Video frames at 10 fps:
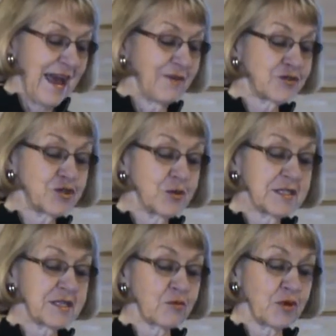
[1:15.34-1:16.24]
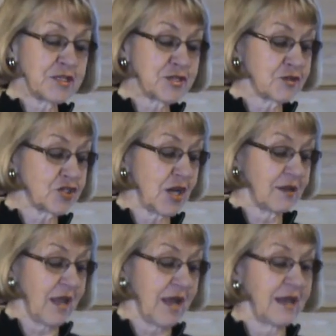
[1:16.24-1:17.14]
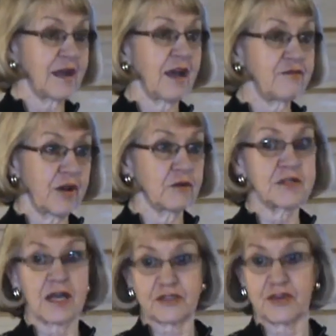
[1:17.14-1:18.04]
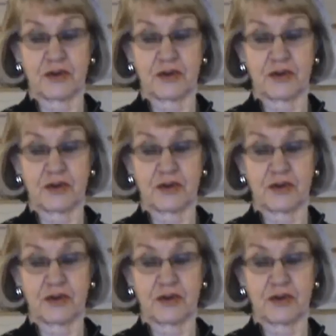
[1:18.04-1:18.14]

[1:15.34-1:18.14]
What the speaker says: After doing some research online, I found Dr.